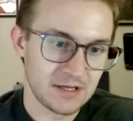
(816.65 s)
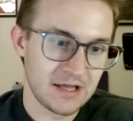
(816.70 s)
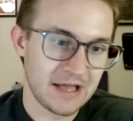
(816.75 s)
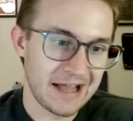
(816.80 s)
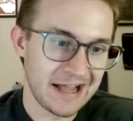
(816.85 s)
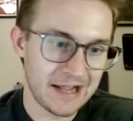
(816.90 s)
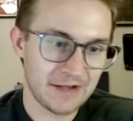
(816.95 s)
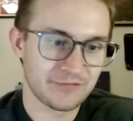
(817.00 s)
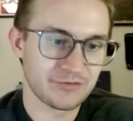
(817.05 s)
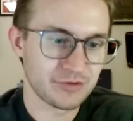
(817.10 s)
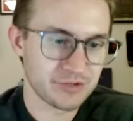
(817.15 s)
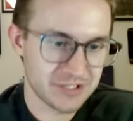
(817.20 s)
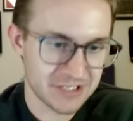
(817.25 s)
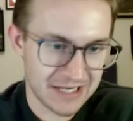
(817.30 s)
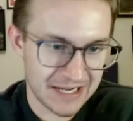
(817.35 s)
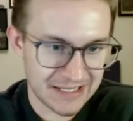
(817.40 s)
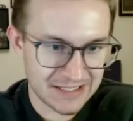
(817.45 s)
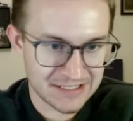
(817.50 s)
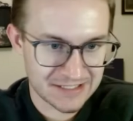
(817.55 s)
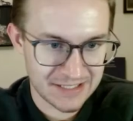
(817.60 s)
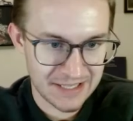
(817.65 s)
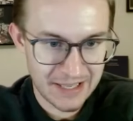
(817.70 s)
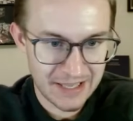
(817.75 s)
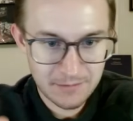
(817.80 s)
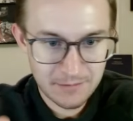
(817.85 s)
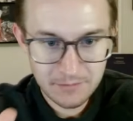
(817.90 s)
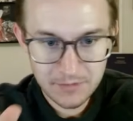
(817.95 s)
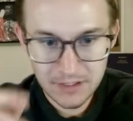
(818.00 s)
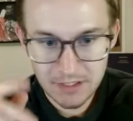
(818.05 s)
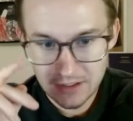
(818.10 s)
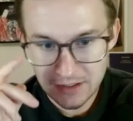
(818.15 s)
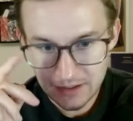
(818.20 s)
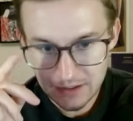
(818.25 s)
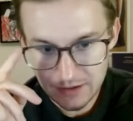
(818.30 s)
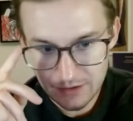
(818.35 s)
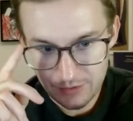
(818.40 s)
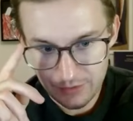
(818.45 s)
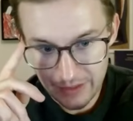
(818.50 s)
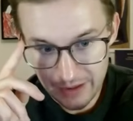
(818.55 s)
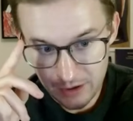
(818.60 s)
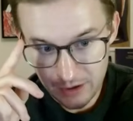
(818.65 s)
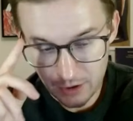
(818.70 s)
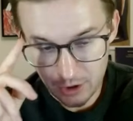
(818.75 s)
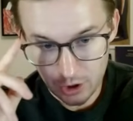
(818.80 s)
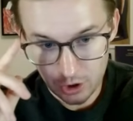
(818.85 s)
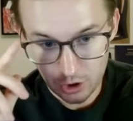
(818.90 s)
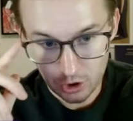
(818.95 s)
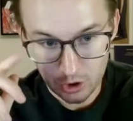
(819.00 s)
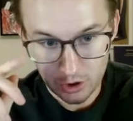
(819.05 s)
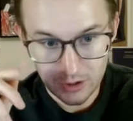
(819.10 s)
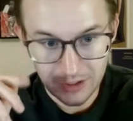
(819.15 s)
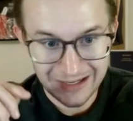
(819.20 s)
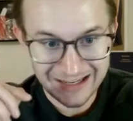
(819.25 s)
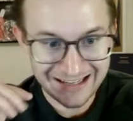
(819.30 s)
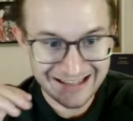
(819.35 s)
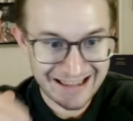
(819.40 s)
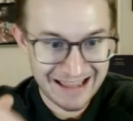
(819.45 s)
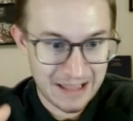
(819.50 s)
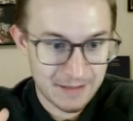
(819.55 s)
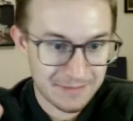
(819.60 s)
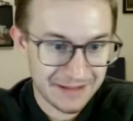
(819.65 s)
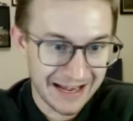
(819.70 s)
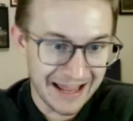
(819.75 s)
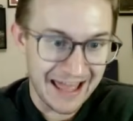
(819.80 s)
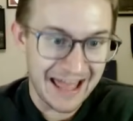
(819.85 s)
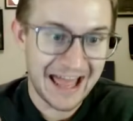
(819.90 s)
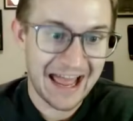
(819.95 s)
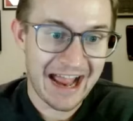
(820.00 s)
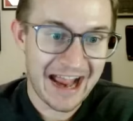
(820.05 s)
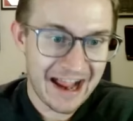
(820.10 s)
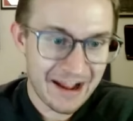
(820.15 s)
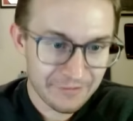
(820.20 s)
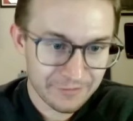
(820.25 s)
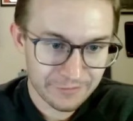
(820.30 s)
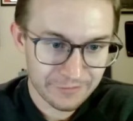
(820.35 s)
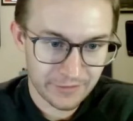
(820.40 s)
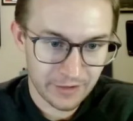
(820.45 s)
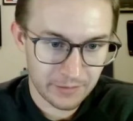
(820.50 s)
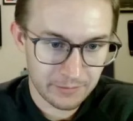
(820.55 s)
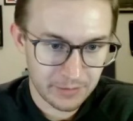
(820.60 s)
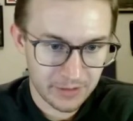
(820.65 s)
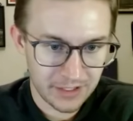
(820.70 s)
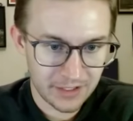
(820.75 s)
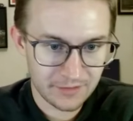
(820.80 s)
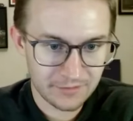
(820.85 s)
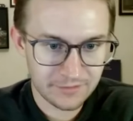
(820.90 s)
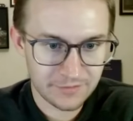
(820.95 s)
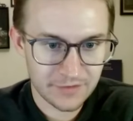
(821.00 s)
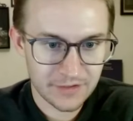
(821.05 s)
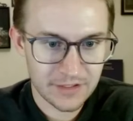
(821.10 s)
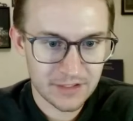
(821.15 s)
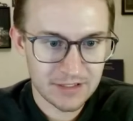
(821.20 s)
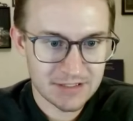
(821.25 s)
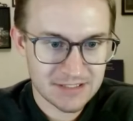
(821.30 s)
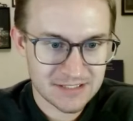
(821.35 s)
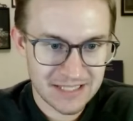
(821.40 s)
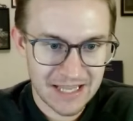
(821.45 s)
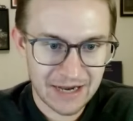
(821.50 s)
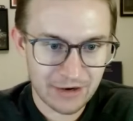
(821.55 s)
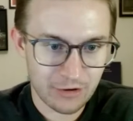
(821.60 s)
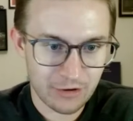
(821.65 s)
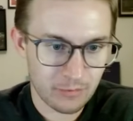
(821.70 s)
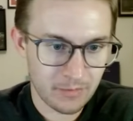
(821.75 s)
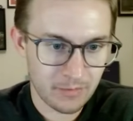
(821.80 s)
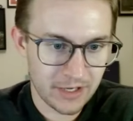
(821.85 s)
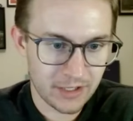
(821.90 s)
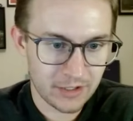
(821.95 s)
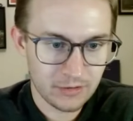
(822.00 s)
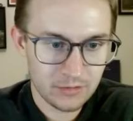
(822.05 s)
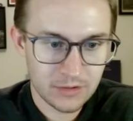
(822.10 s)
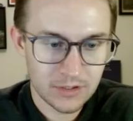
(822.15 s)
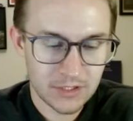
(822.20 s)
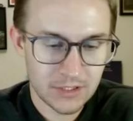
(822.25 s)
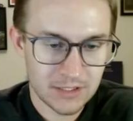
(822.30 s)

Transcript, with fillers: After tonight's game, they are a game and a half above Sacramento.